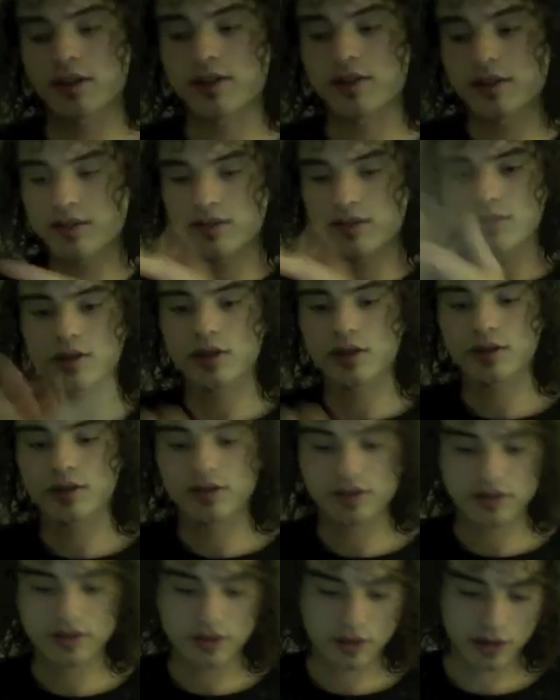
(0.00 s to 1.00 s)
start to
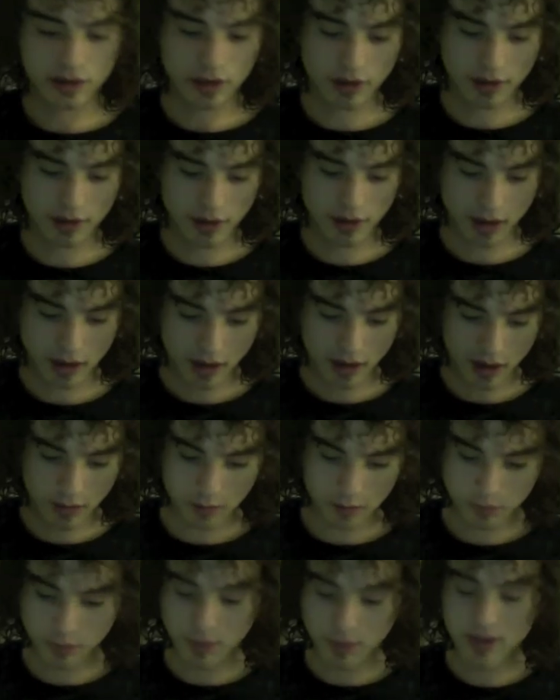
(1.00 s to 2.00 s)
study on it. I, I,
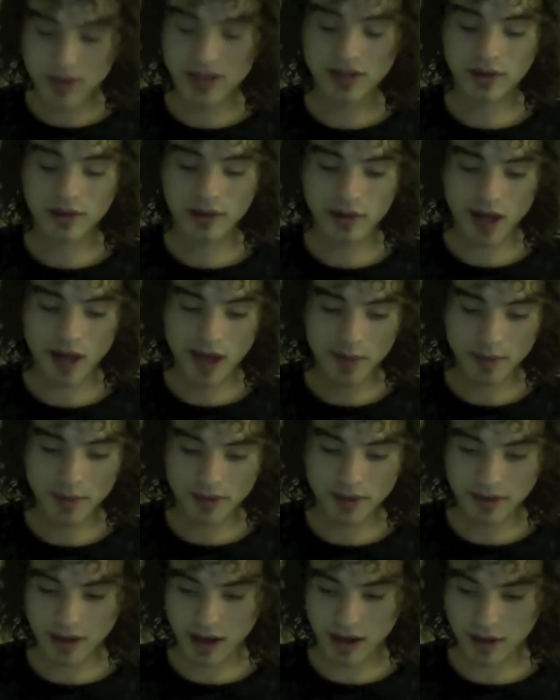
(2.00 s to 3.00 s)
basically
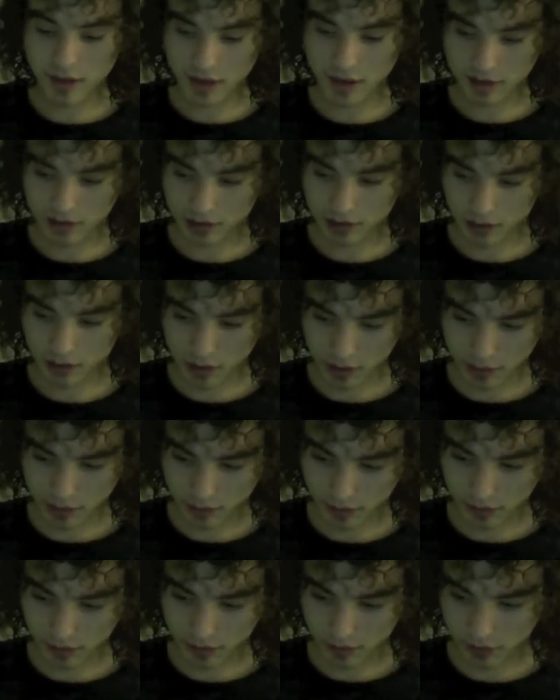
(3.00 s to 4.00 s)
copied down that chart
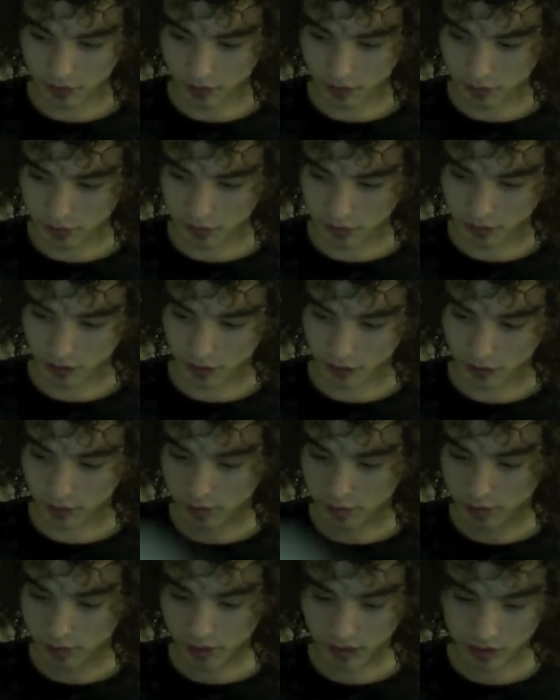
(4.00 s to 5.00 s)
with everything but the
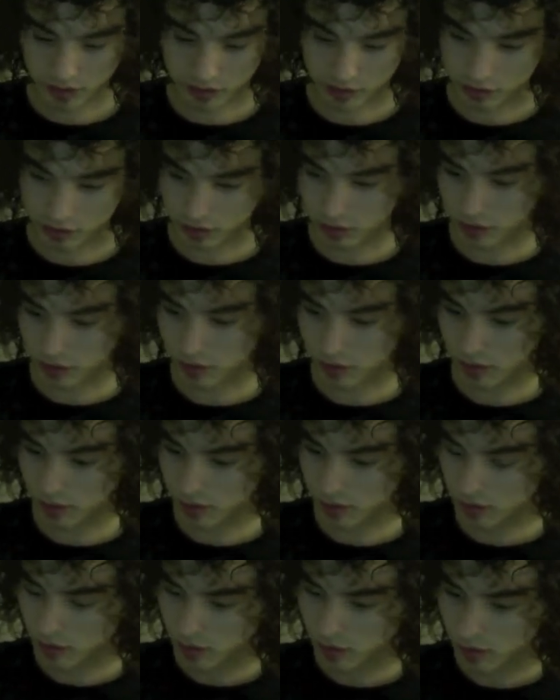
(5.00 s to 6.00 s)
picture.
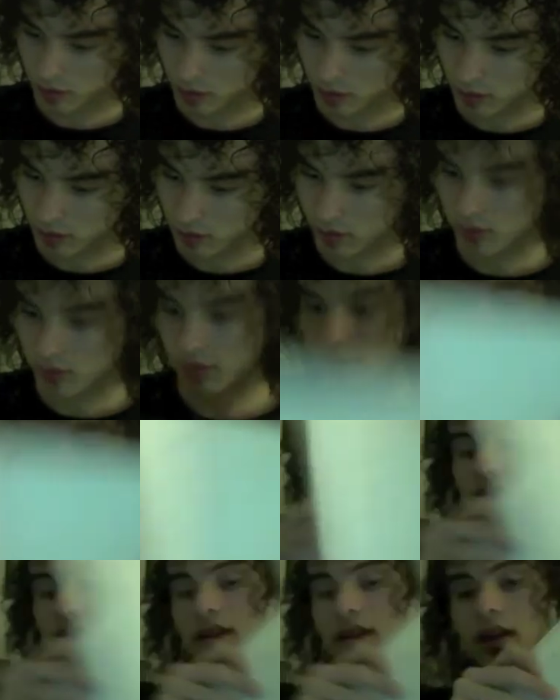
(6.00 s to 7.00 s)
You can
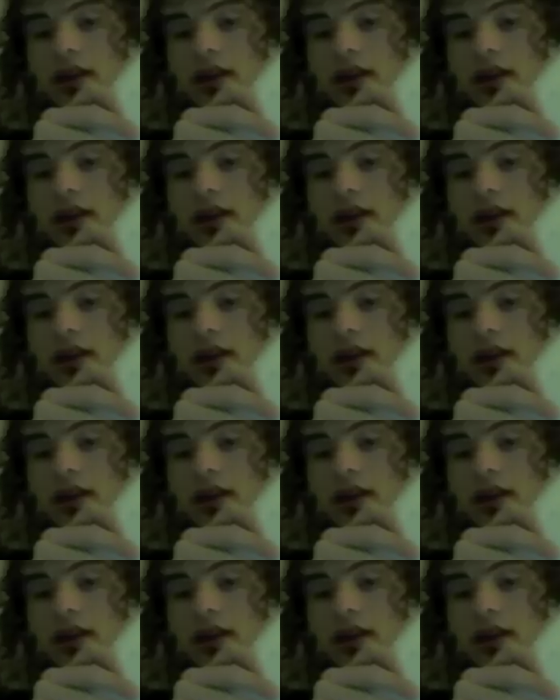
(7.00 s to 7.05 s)
see that